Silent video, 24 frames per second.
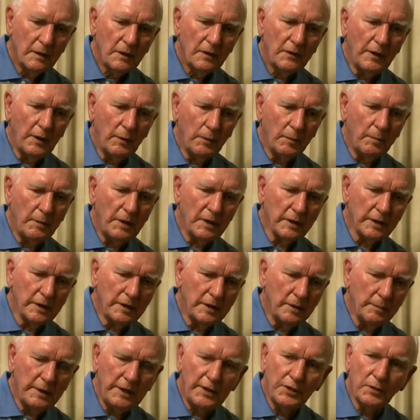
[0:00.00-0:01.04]
they were building
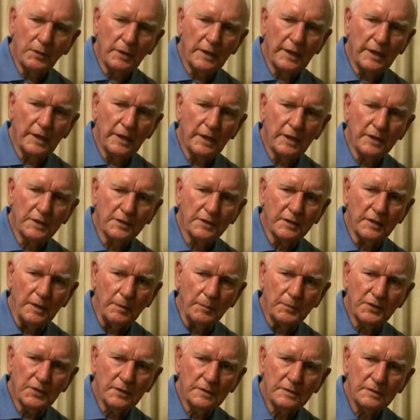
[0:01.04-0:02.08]
the B-29
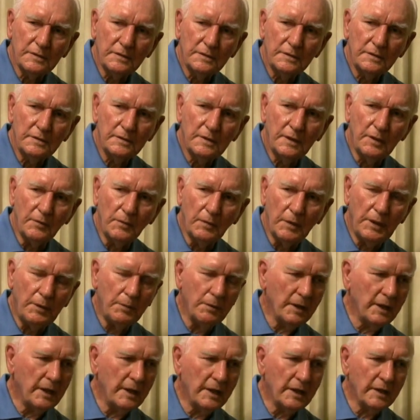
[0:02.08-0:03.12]
strips. And we
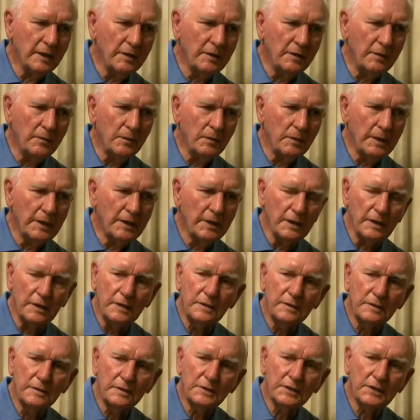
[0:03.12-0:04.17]
were anchored and we could
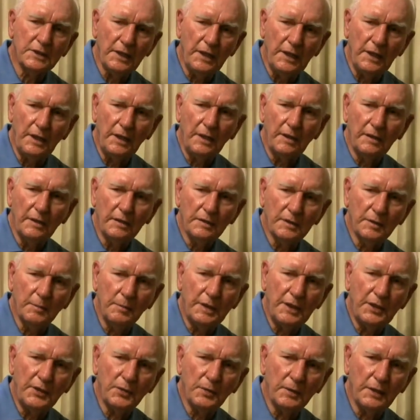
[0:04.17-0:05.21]
see the
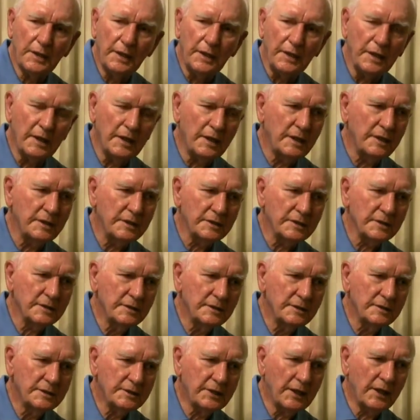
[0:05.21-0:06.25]
B-29s
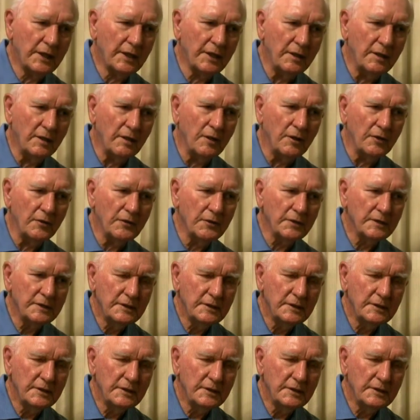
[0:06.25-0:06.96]
taking off.